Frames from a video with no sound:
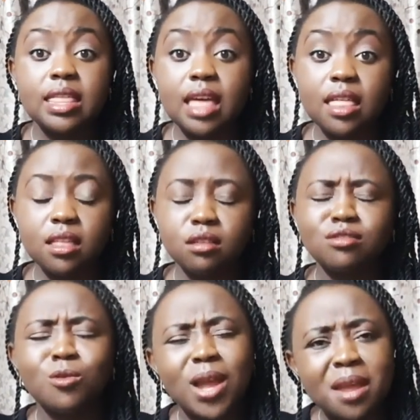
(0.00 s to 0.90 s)
and that
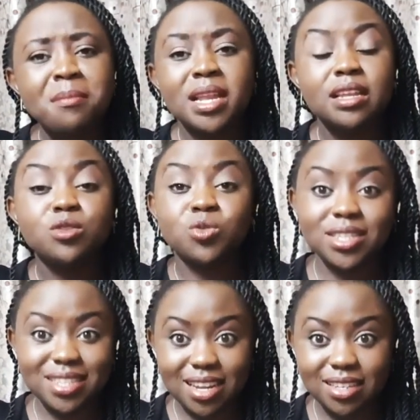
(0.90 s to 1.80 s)
one I made in
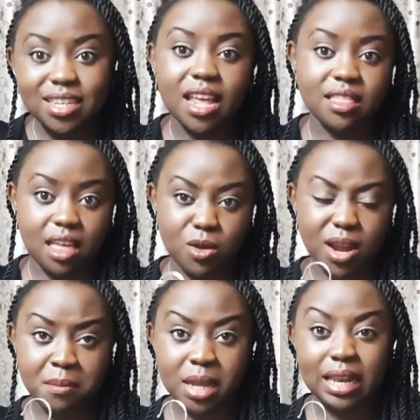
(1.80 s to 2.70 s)
2019, and the other
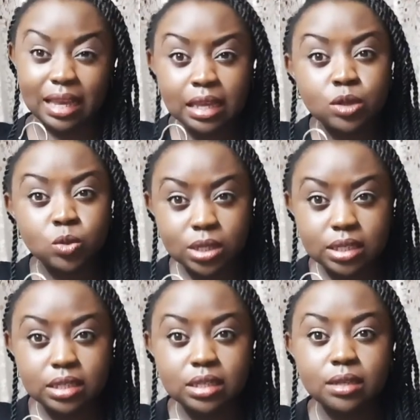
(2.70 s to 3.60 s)
one I made like in
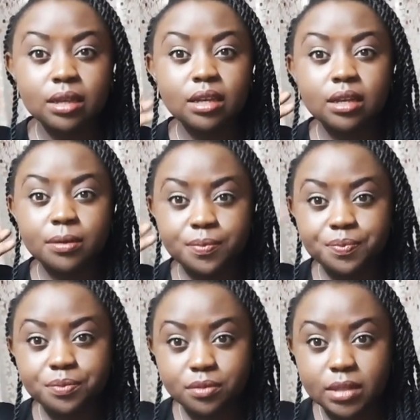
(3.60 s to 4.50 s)

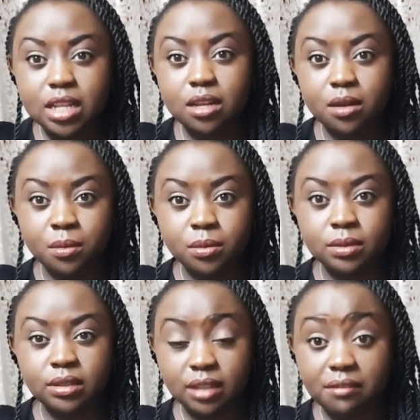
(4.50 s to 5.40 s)

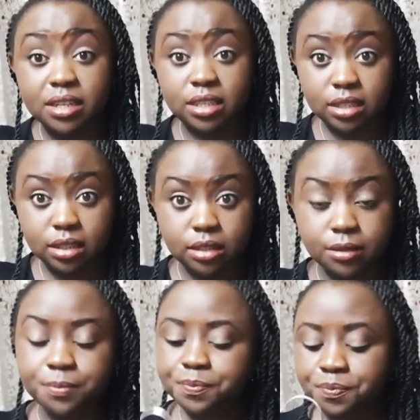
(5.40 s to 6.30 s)

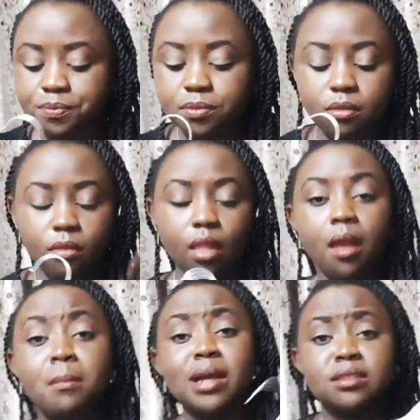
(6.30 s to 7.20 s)
2017,
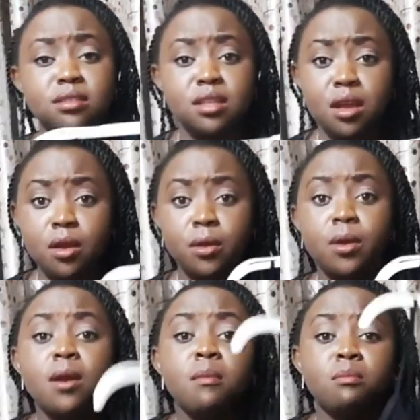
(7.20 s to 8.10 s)
but
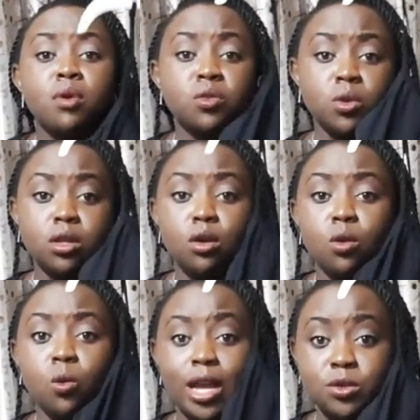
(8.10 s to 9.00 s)
they both will
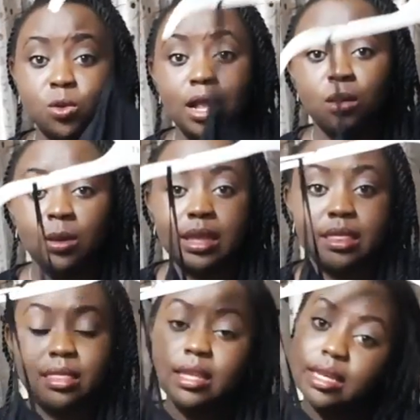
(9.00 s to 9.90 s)
go quite well with
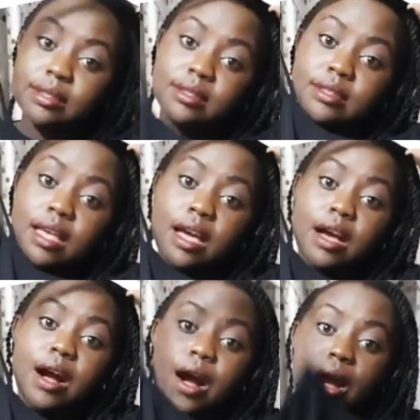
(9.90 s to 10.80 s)
this
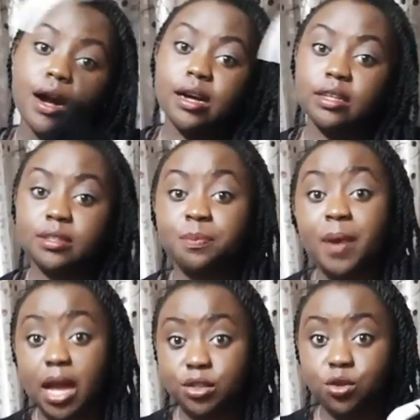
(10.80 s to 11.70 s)

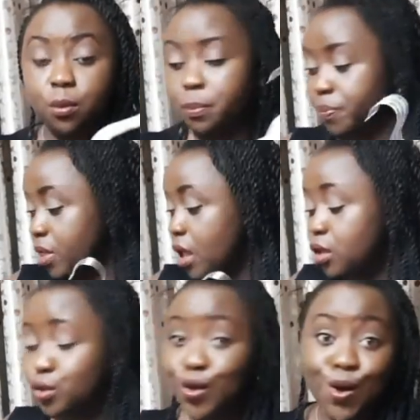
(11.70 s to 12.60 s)
spark top.
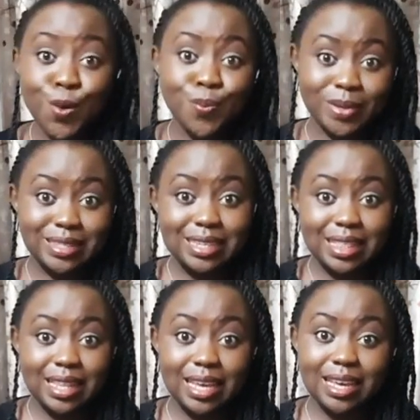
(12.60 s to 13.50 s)
So
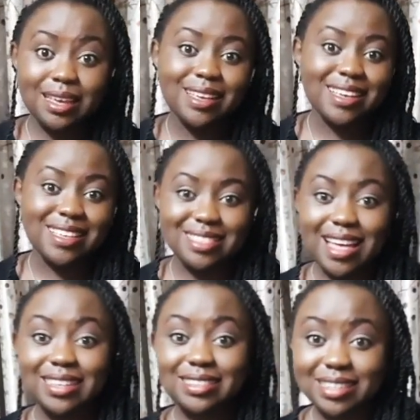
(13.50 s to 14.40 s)
basically
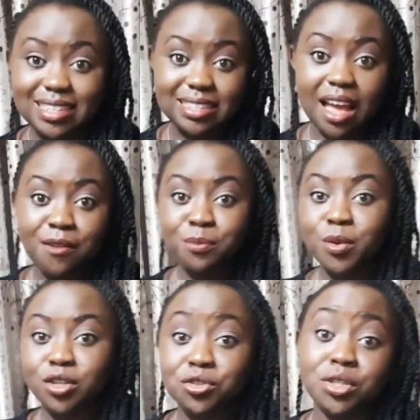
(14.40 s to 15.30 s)
that's it. I've
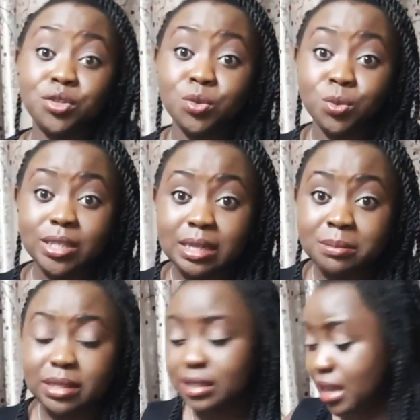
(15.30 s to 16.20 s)
brought you into what
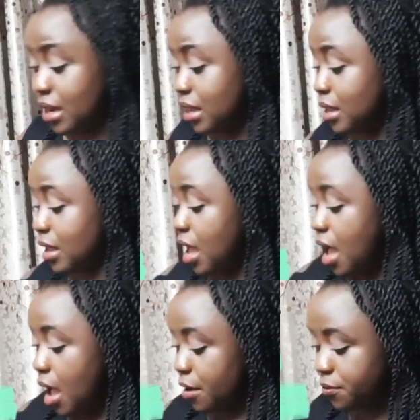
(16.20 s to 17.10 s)
I'm designing
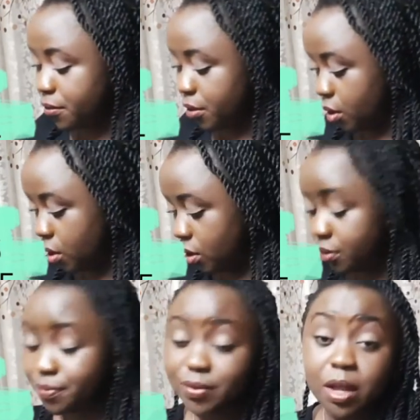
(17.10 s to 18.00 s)
for
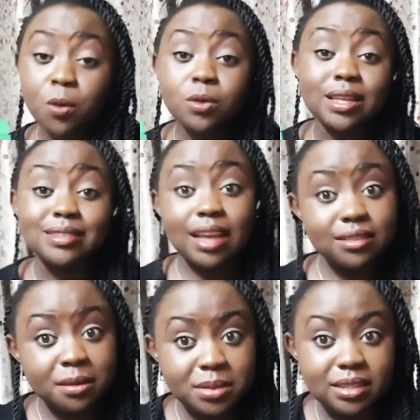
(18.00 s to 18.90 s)
the
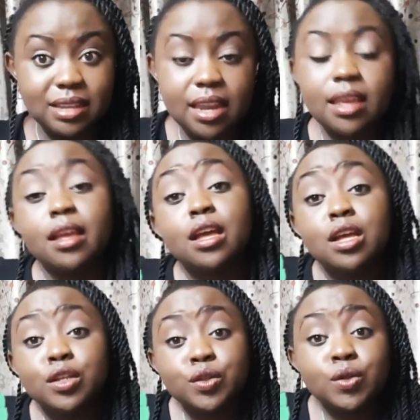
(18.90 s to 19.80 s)
skirts I'm designing.
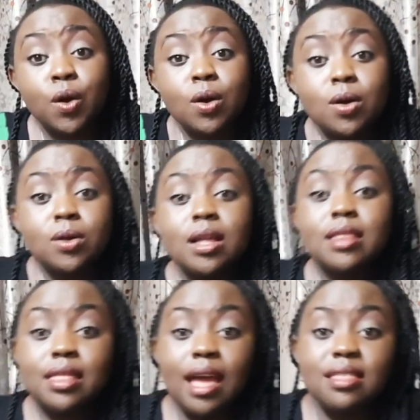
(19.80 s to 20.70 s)
So
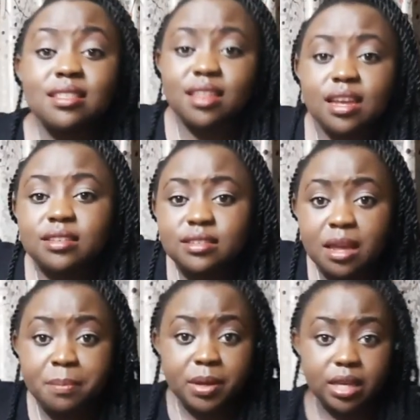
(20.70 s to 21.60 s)
I think the next
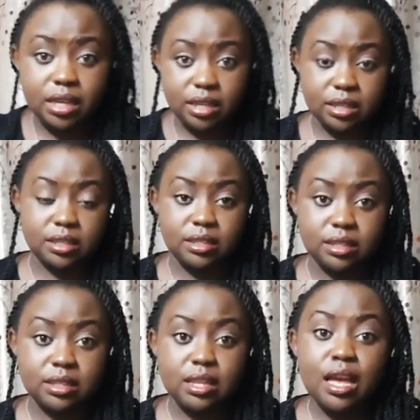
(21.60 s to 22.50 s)
step
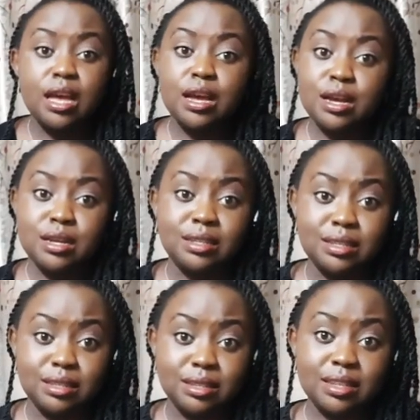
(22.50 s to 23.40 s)
is
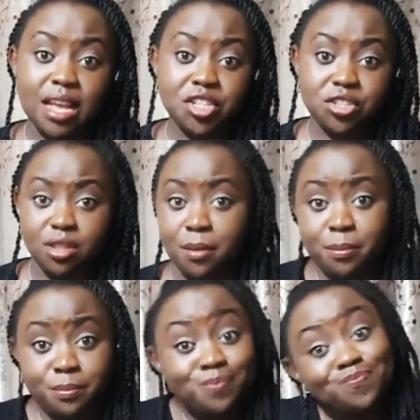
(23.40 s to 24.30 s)
sketching them,
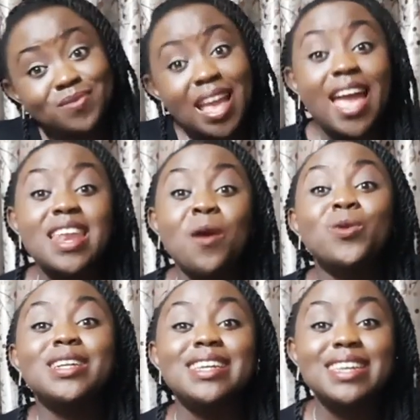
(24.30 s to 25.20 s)
and I
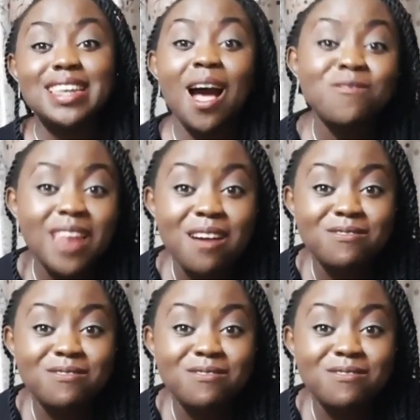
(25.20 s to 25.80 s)
would love